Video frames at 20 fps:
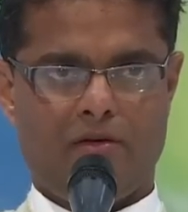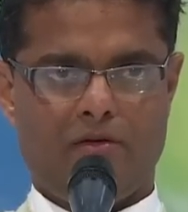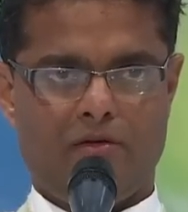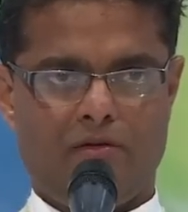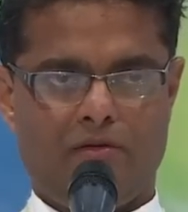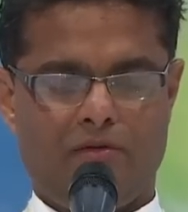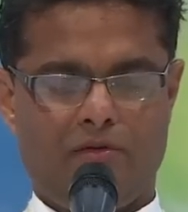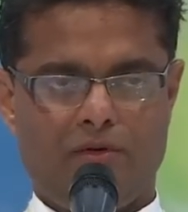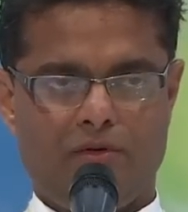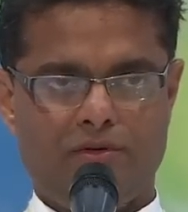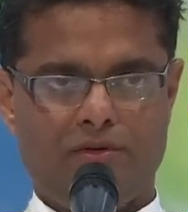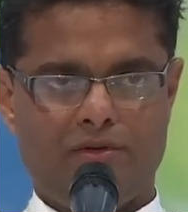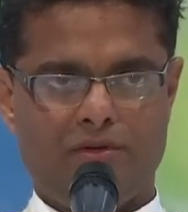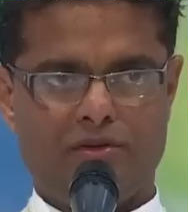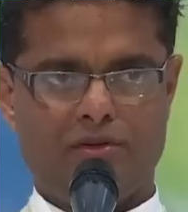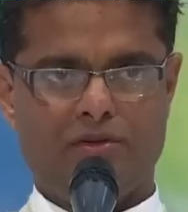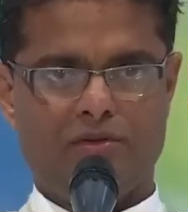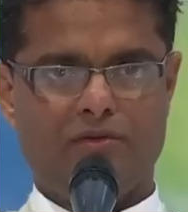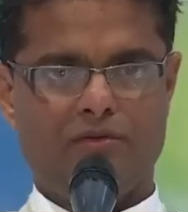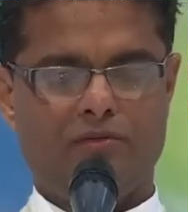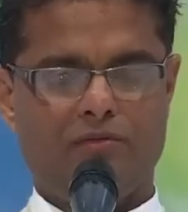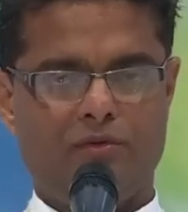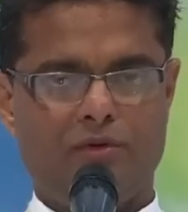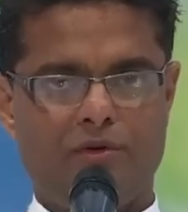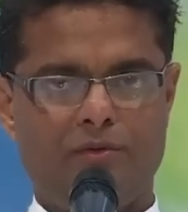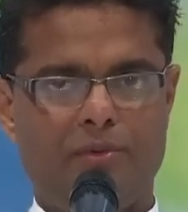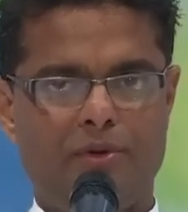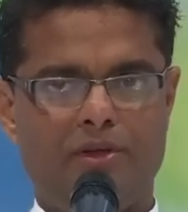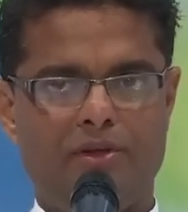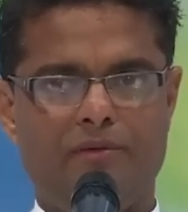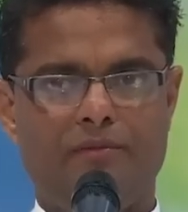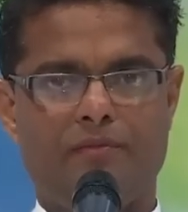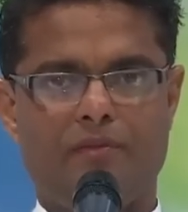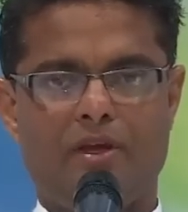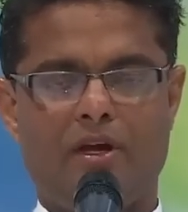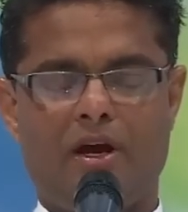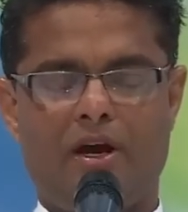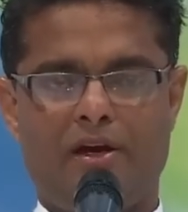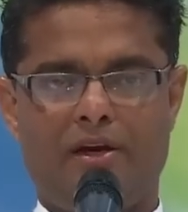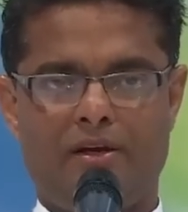Fourth would be,
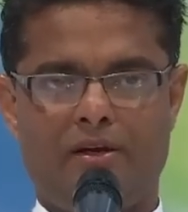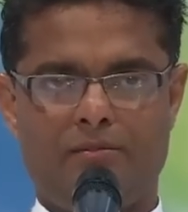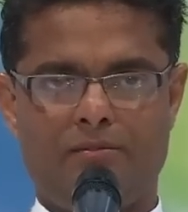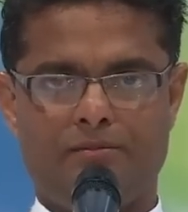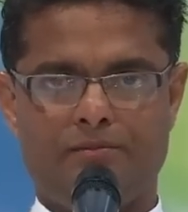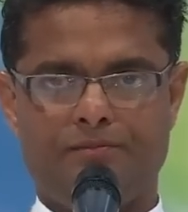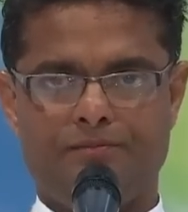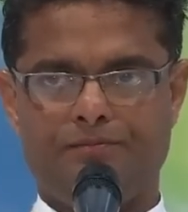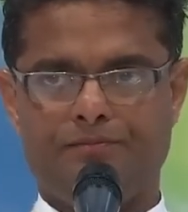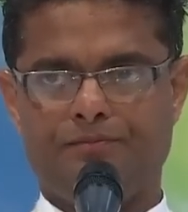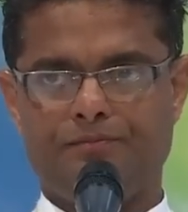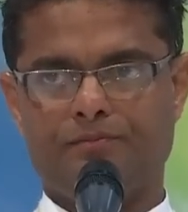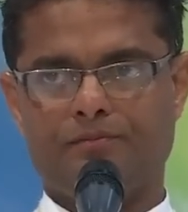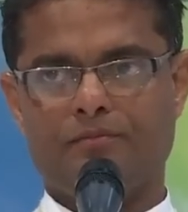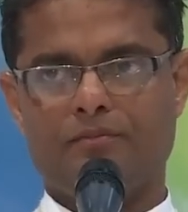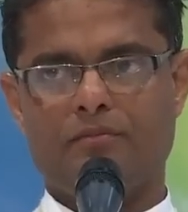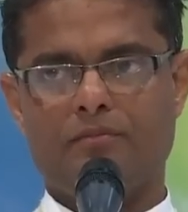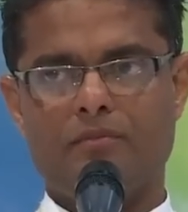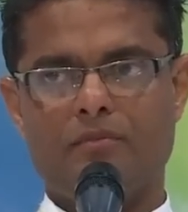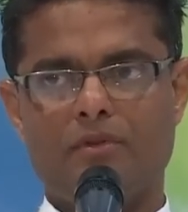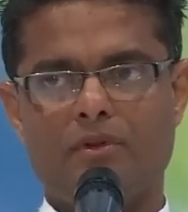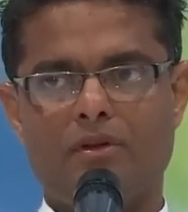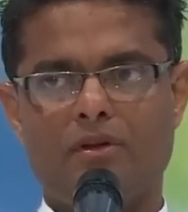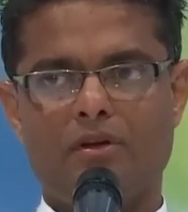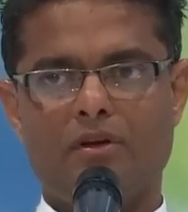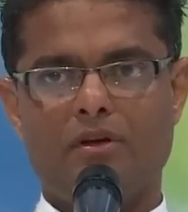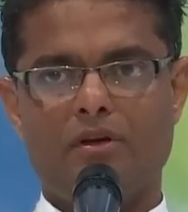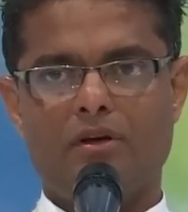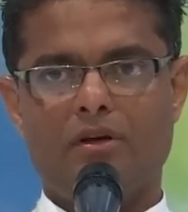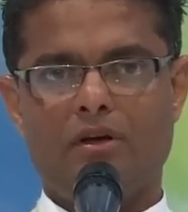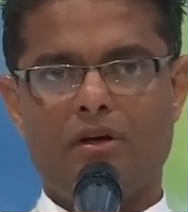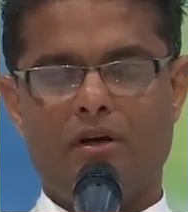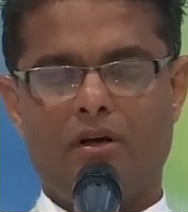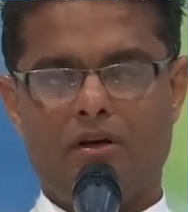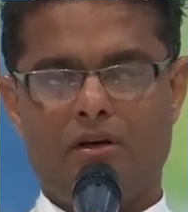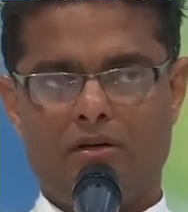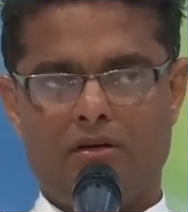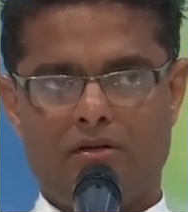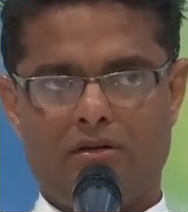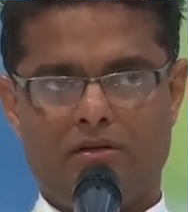I am
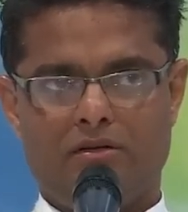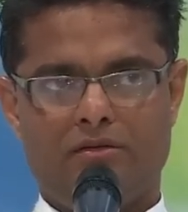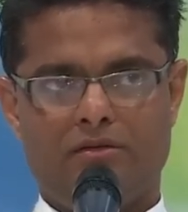a